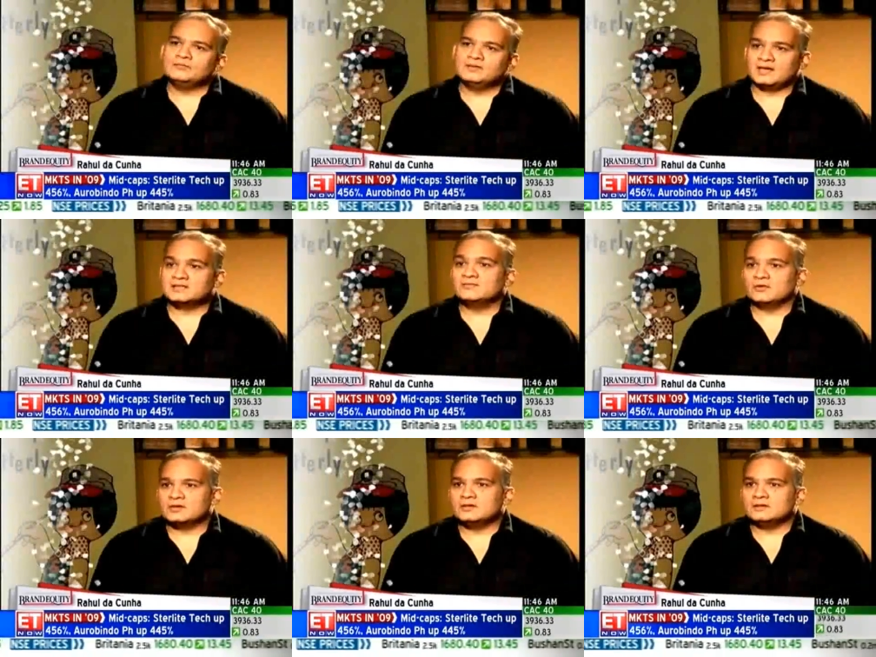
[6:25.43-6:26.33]
over the last
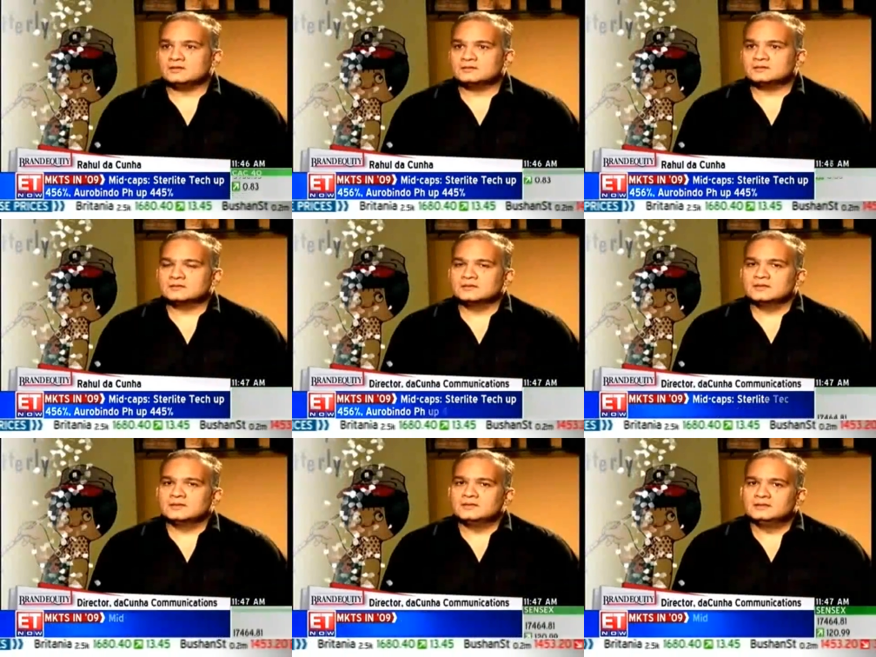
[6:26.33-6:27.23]
40 years
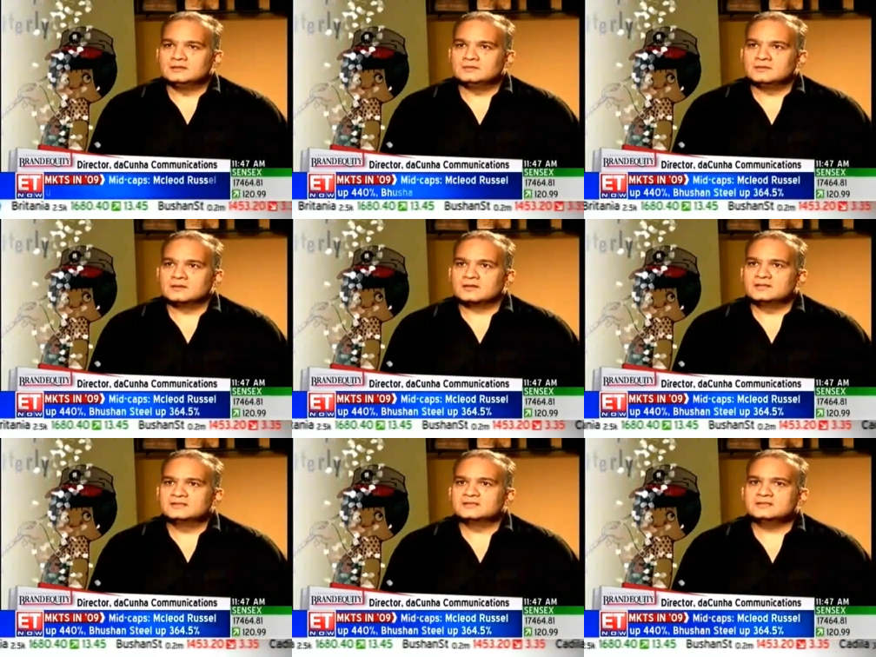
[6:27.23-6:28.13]

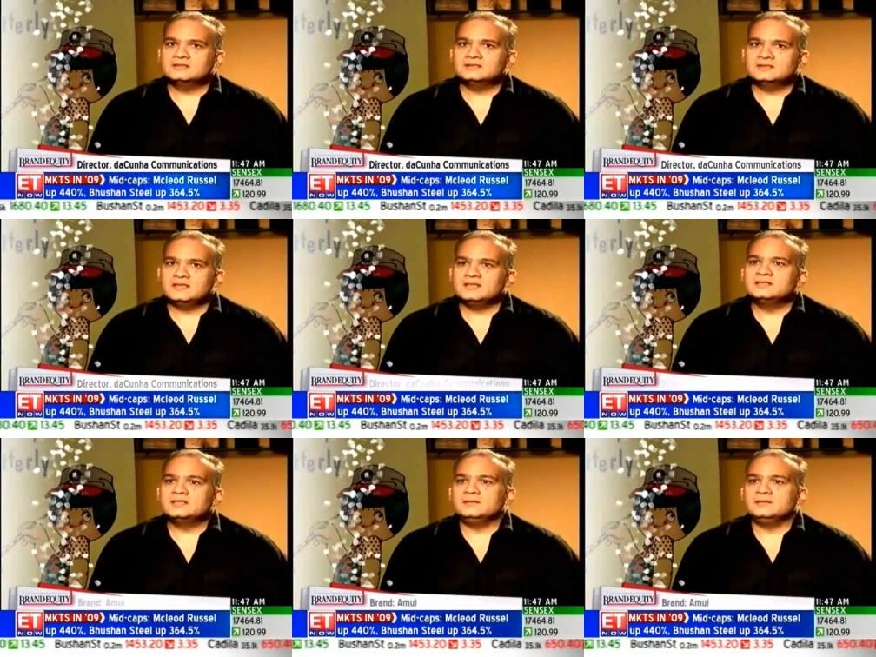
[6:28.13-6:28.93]
consistency in